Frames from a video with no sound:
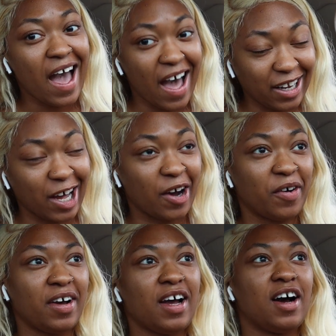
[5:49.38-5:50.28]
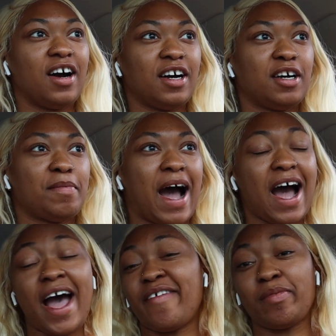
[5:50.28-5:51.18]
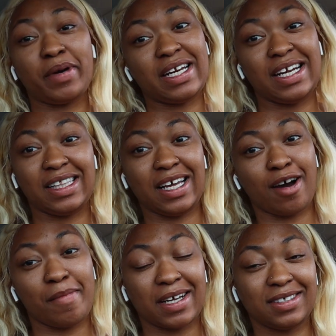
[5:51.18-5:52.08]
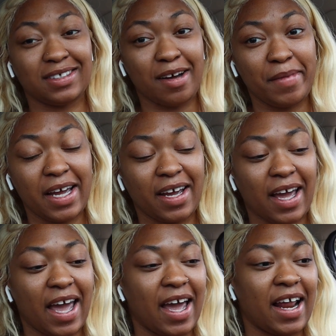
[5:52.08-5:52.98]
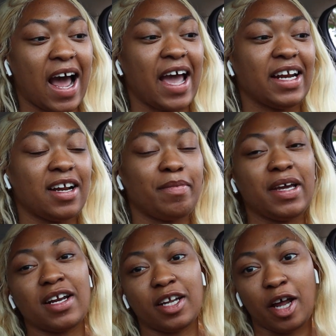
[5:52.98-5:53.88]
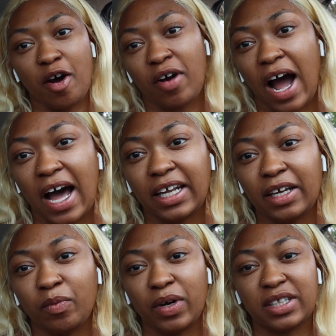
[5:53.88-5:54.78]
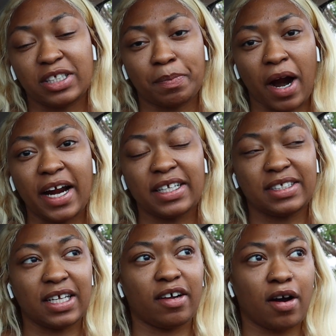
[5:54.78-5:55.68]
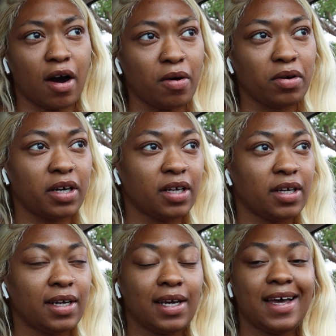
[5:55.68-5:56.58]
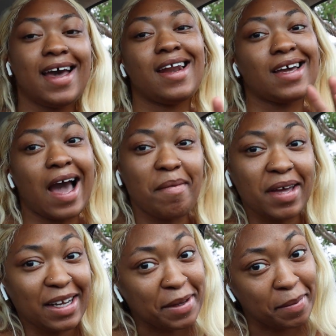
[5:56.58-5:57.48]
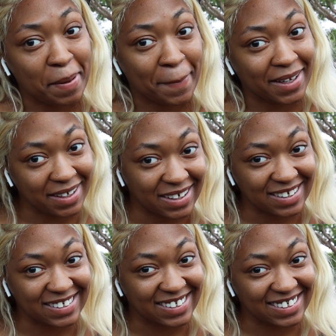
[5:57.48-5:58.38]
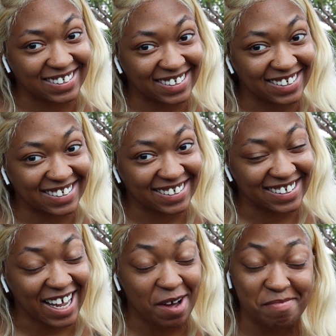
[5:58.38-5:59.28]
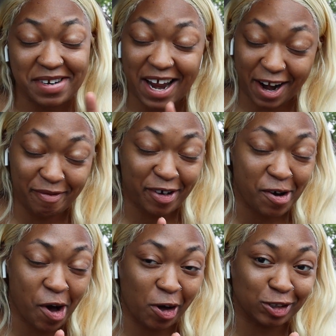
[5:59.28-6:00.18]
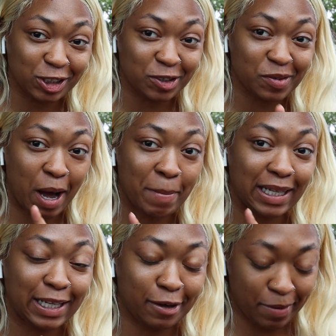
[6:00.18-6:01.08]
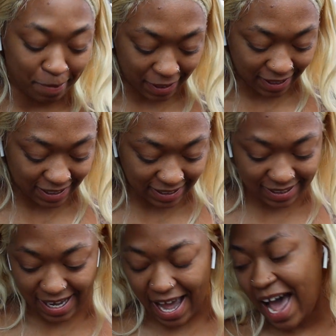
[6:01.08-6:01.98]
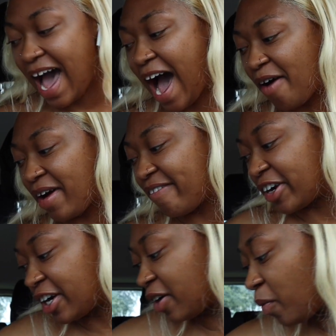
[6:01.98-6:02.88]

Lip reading: hello. I haven't put anything on my stomach, and I ended up getting a Long Island with Sprite instead of Coke, and it got me a little bit buzzed. I'm not even gonna hold you, I'm a little bit buzzed. However,